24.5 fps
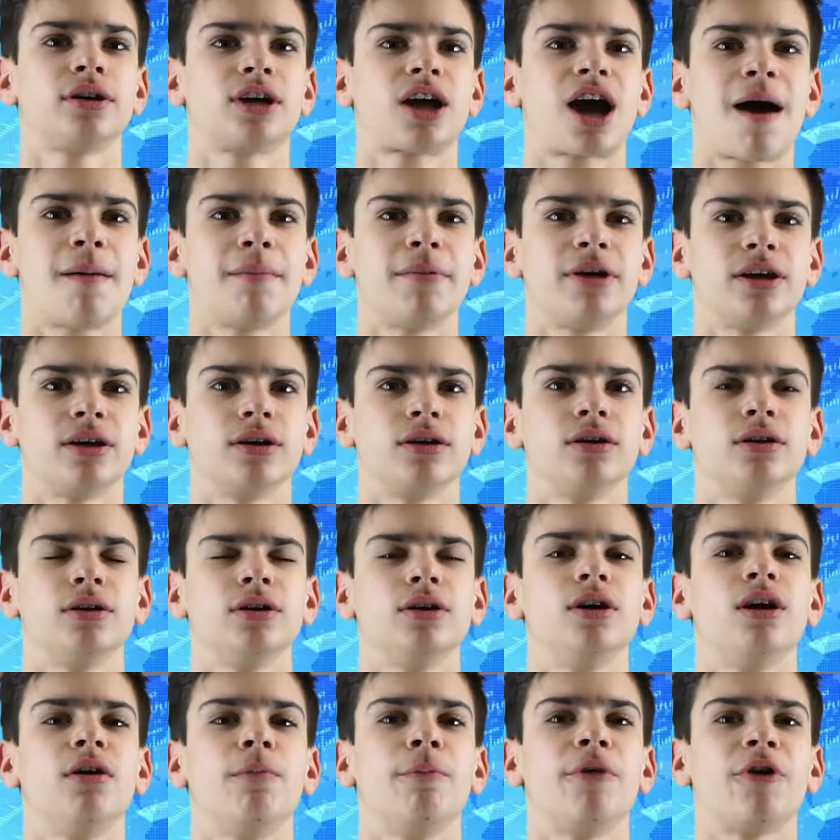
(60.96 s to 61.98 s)
coming
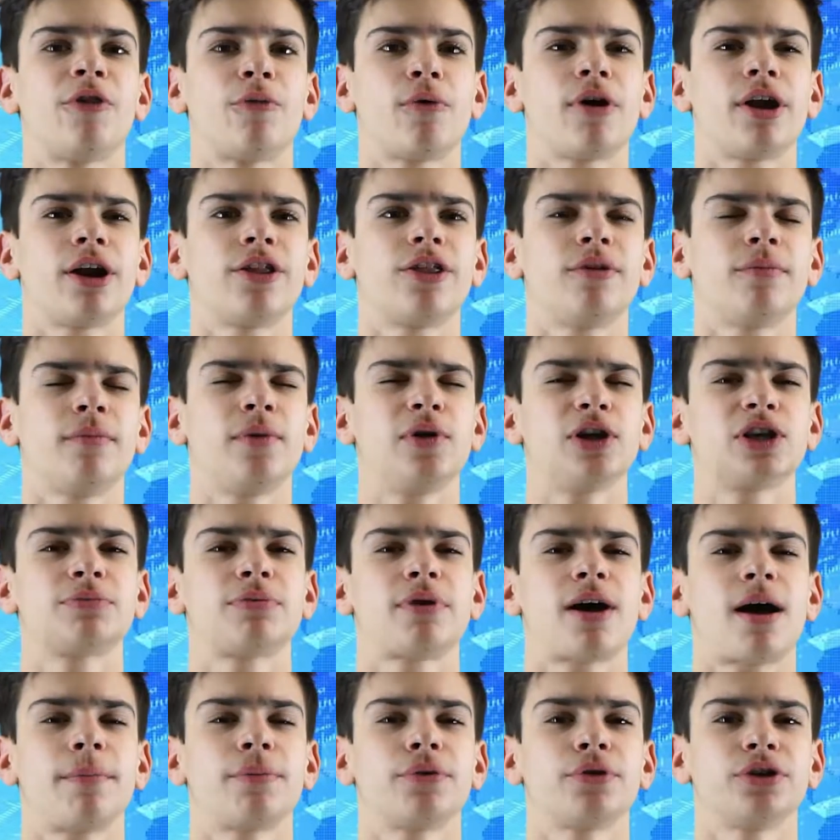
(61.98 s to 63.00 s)
with one of the most
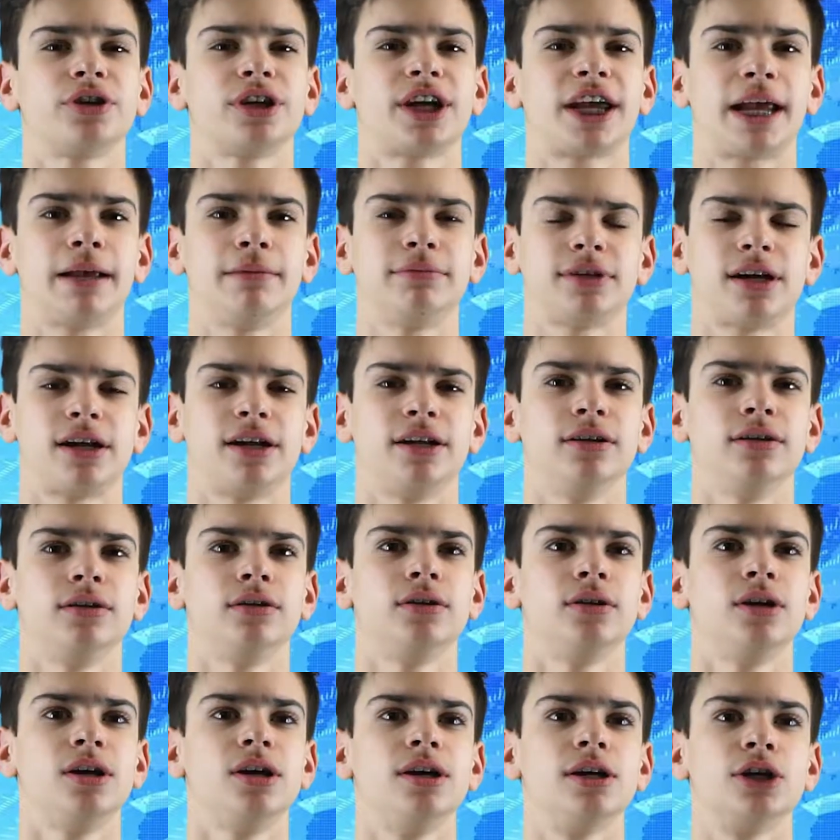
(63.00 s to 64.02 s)
popular games on it,
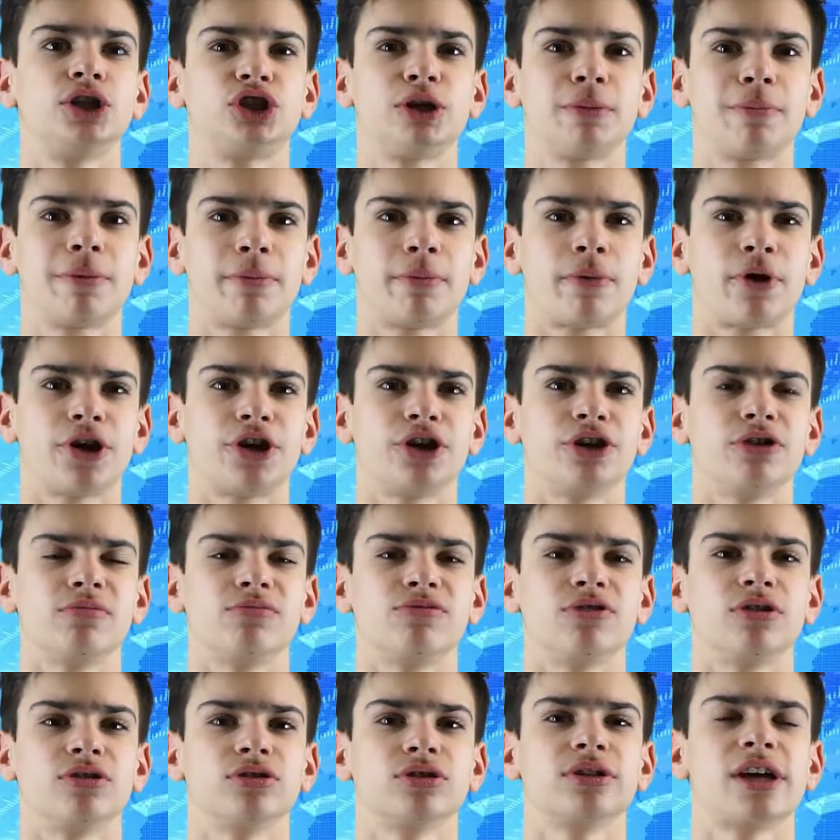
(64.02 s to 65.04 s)
Super Mario
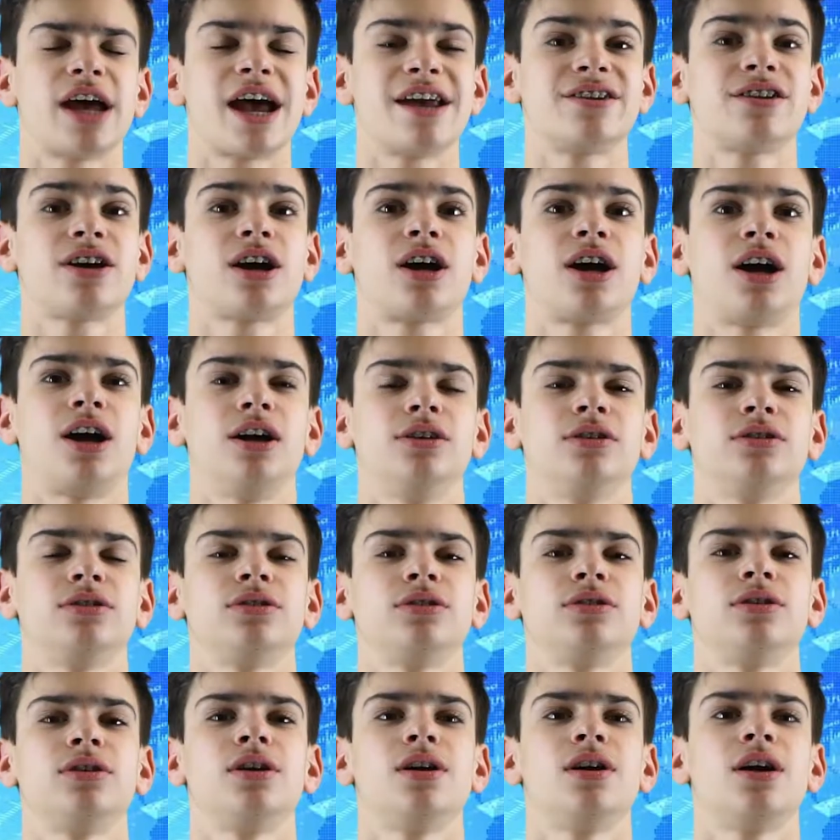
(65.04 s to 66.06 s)
Bros. And Duck Hunt,
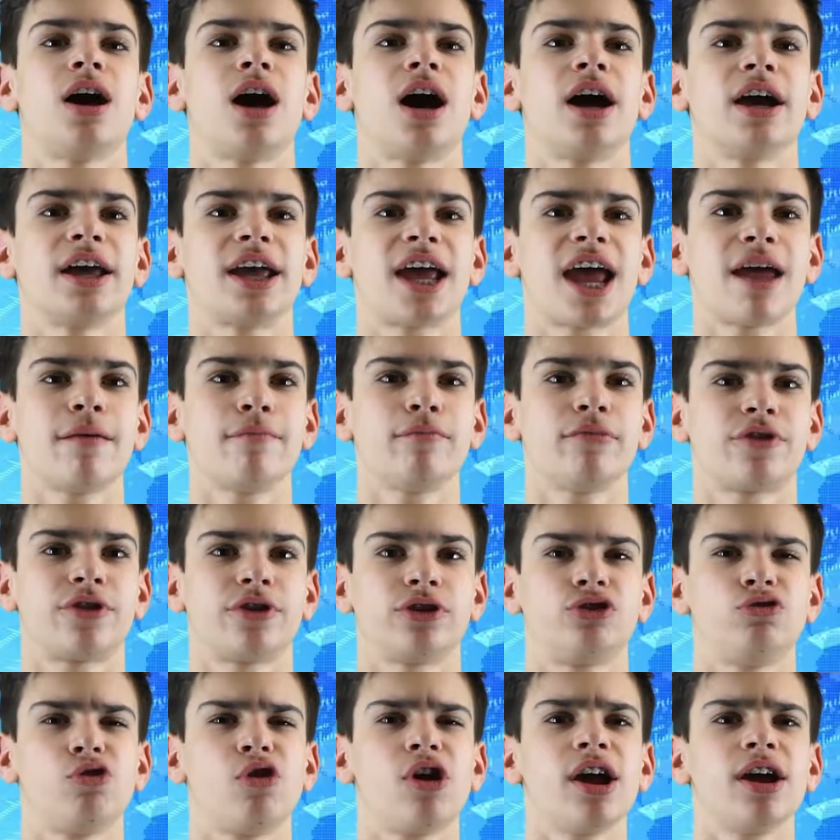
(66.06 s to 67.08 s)
a game with a
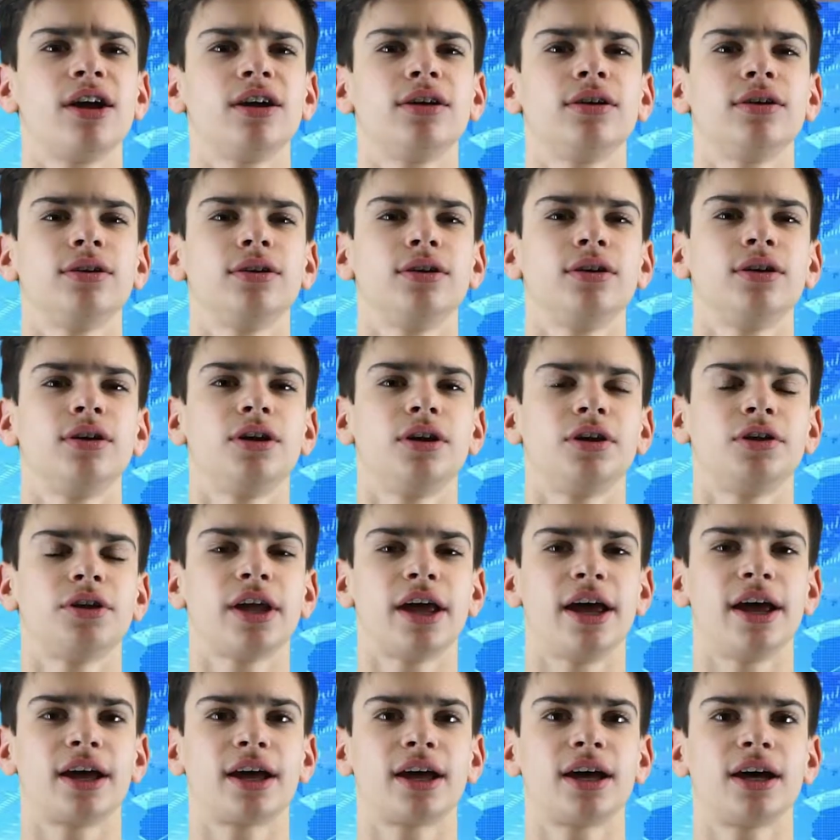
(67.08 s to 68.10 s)

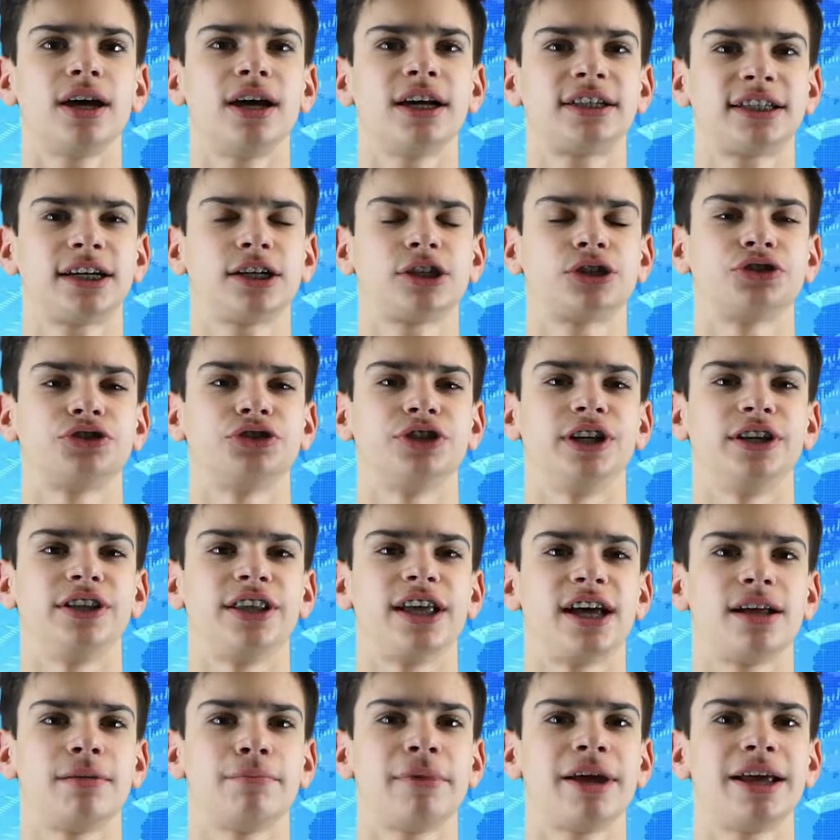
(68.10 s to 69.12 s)
toy-like accessory
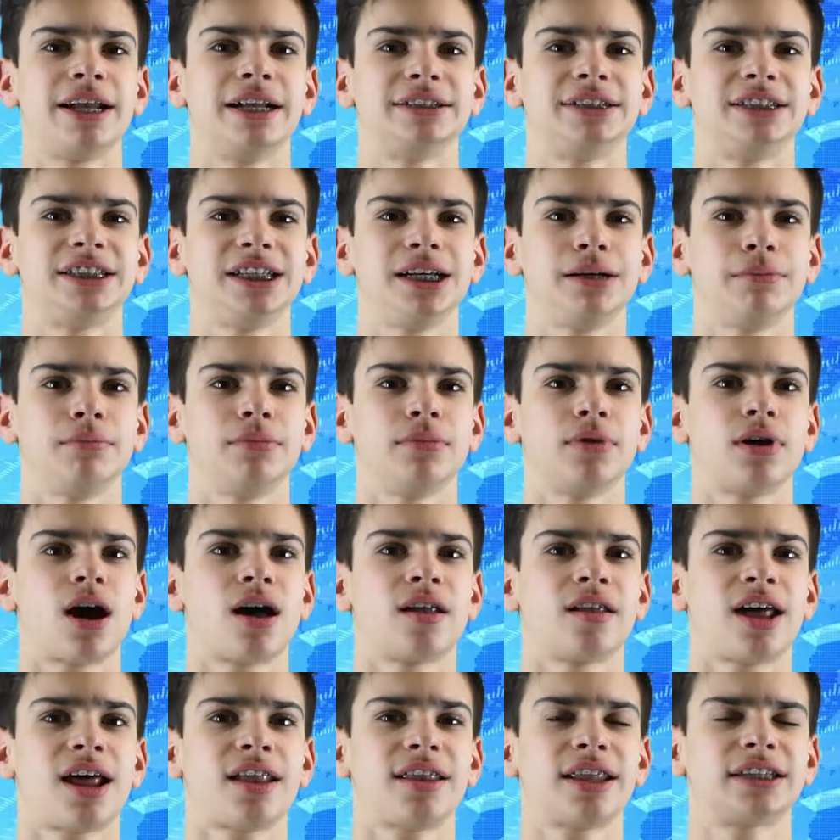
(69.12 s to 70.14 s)
that made it seem a
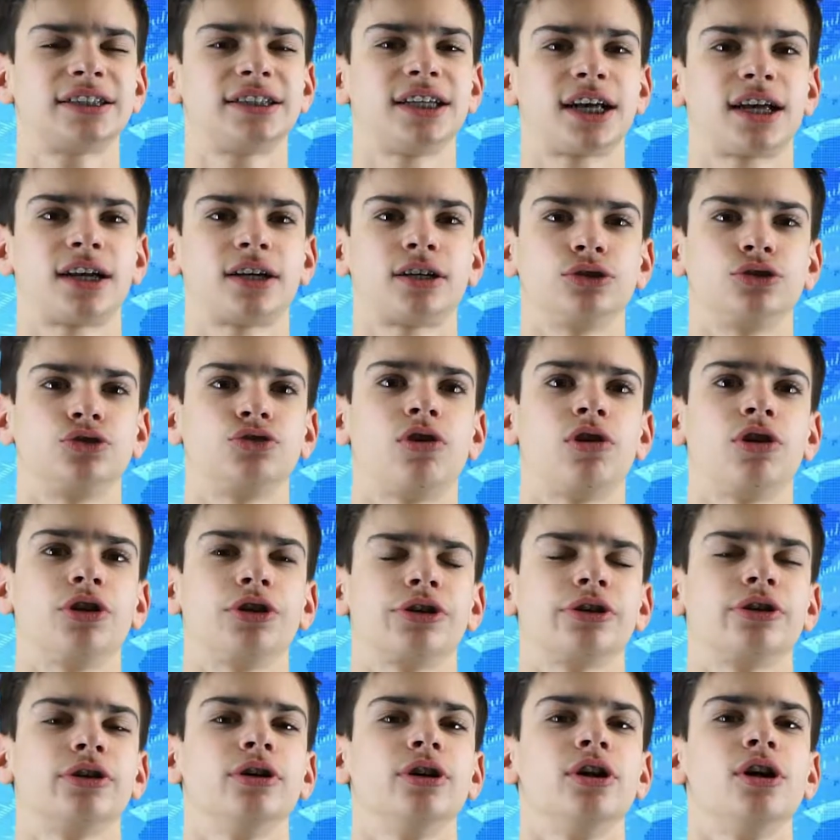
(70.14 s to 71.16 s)
lot less like a controller.
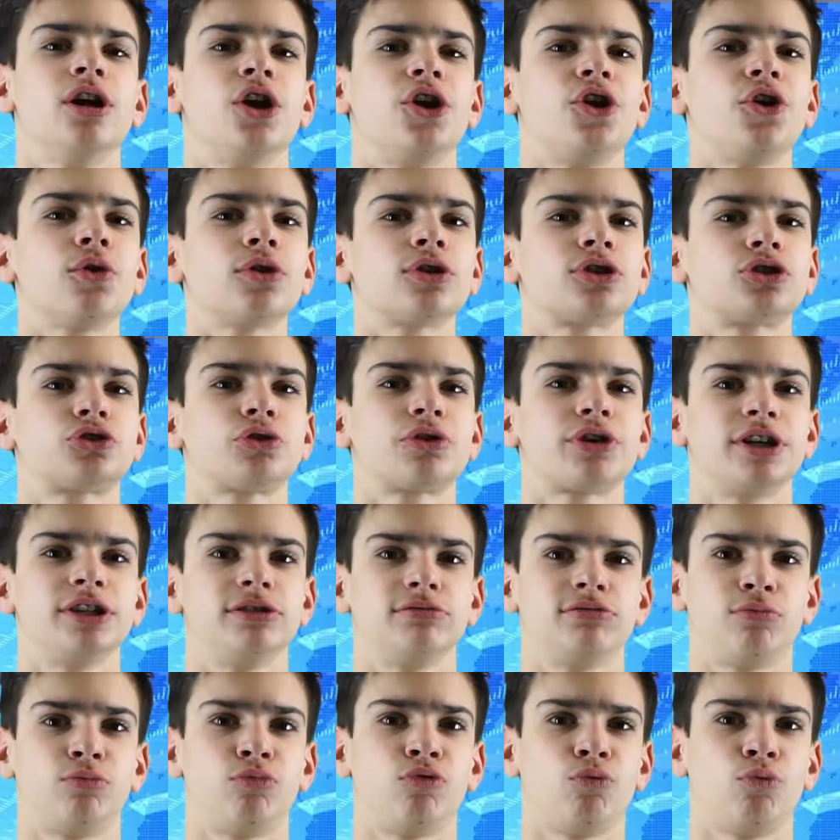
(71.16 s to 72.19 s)
No stores
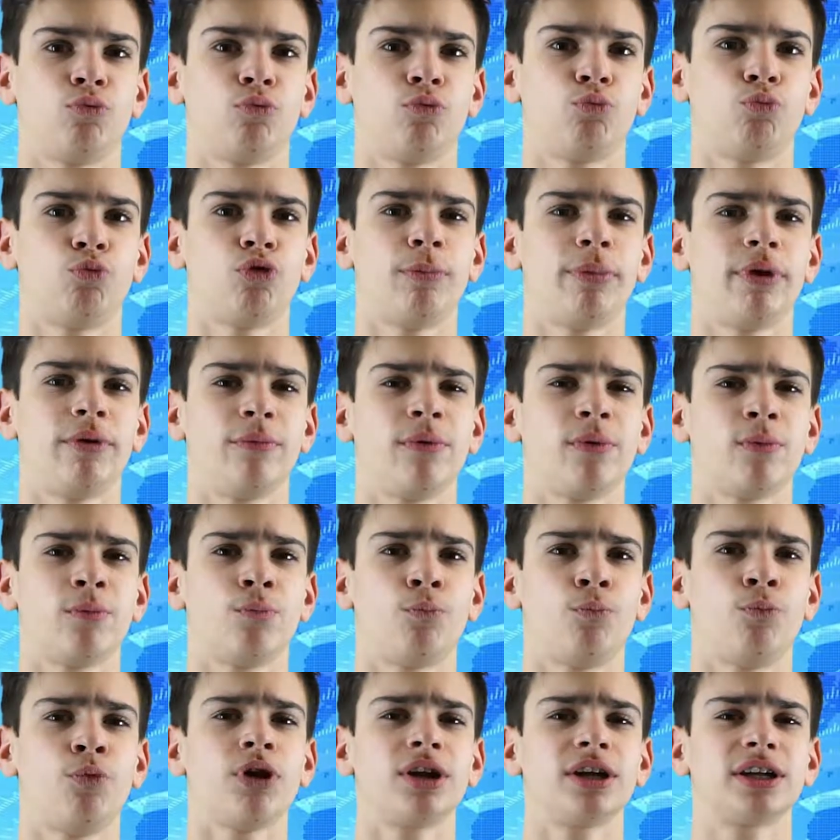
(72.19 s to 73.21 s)
would be
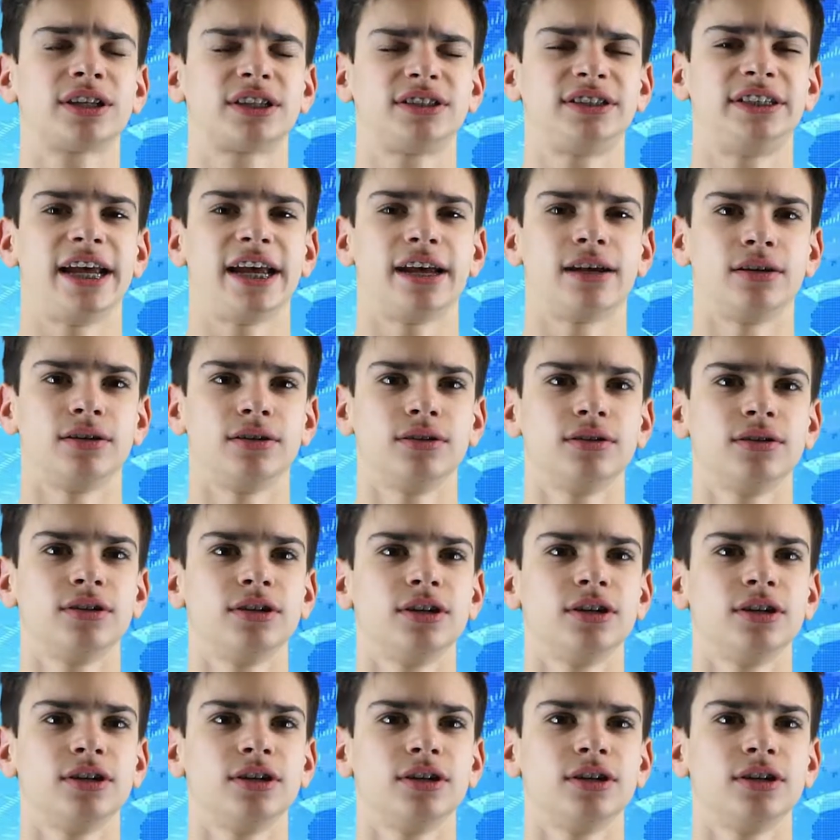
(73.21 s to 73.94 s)
willing to take it,